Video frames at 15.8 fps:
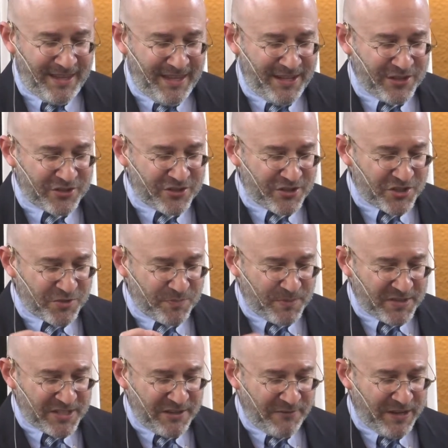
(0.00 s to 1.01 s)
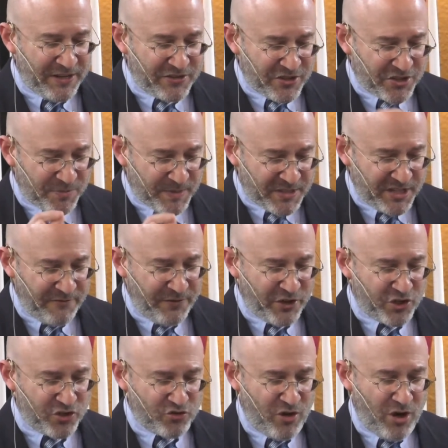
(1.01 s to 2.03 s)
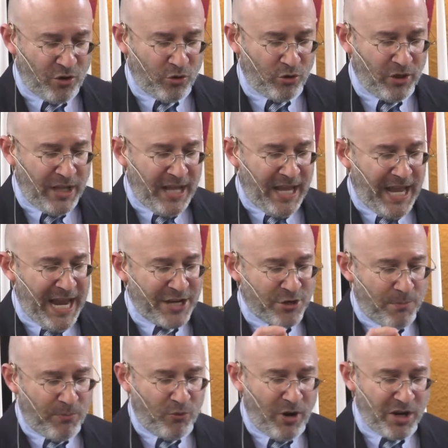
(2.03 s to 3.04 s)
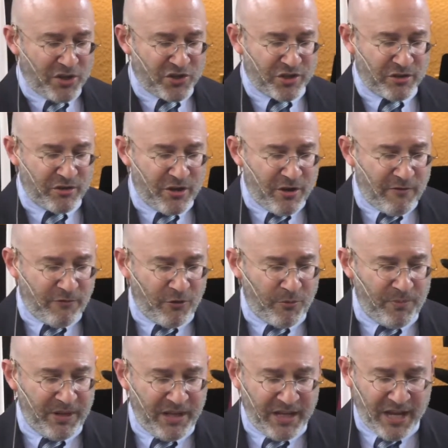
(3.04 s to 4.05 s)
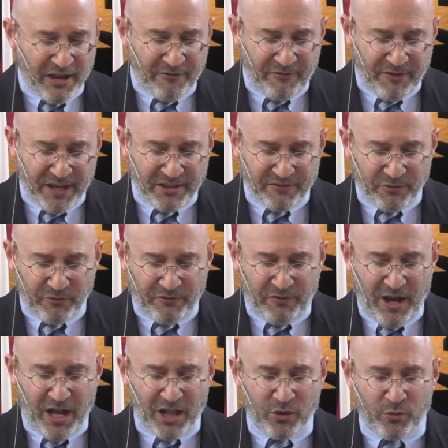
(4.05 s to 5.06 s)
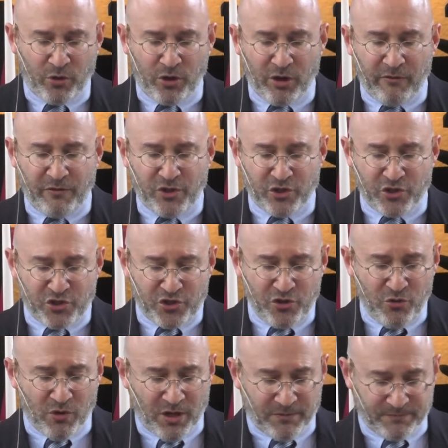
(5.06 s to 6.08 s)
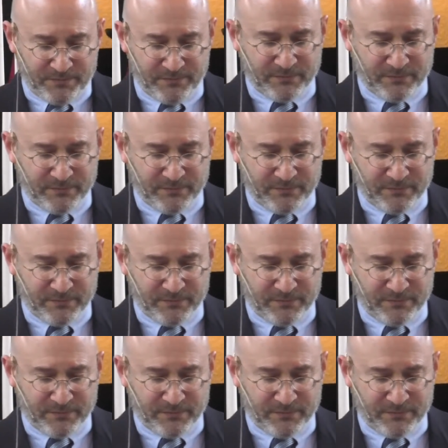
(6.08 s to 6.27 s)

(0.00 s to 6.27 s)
it's a specific struggle and oppression for being a faithful follower of Yeshua.